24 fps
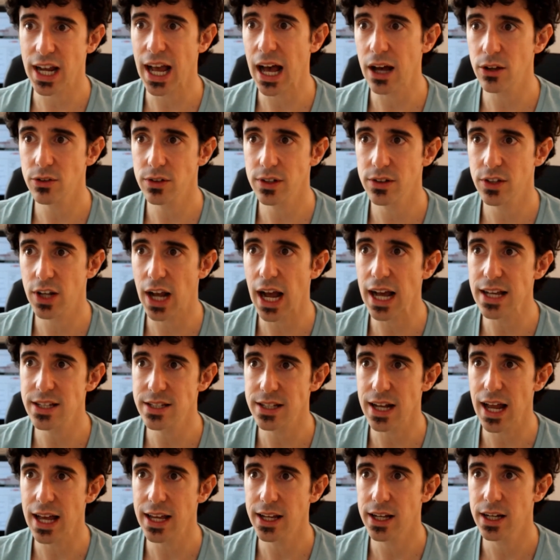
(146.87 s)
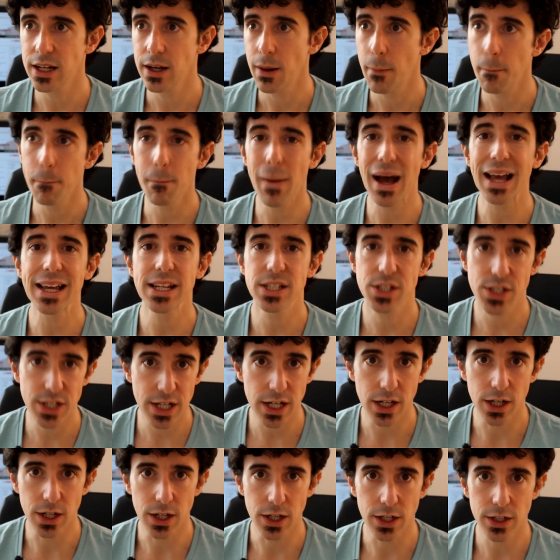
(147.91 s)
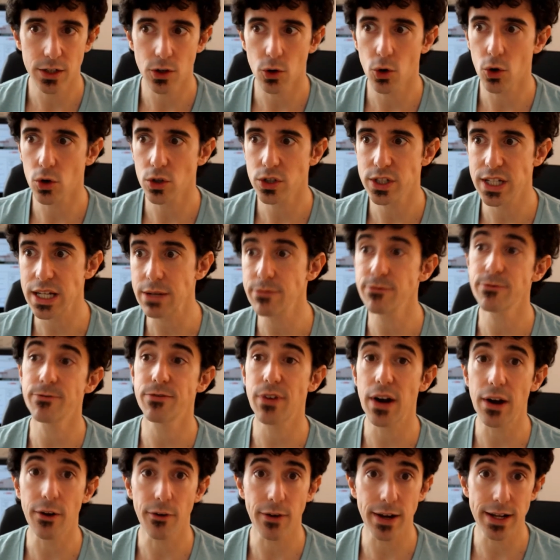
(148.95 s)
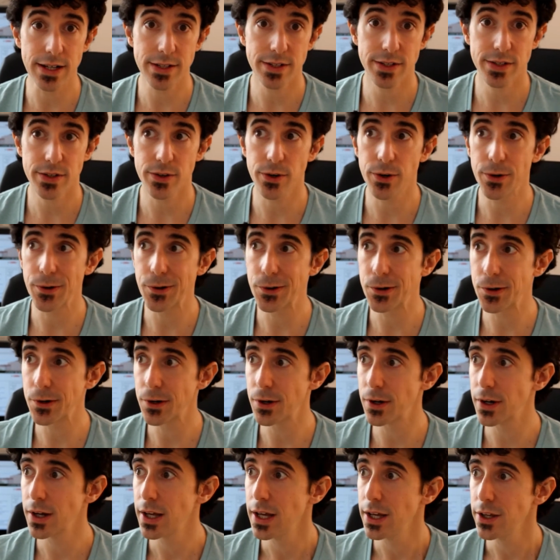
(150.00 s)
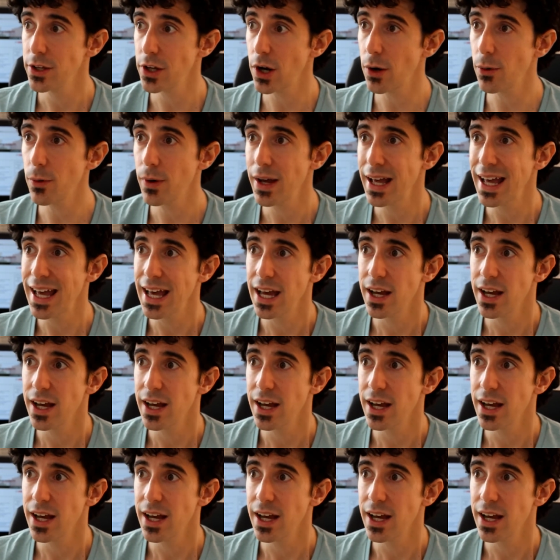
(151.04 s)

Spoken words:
out the guys like Mike Dillard or Tim Ferriss or, you know,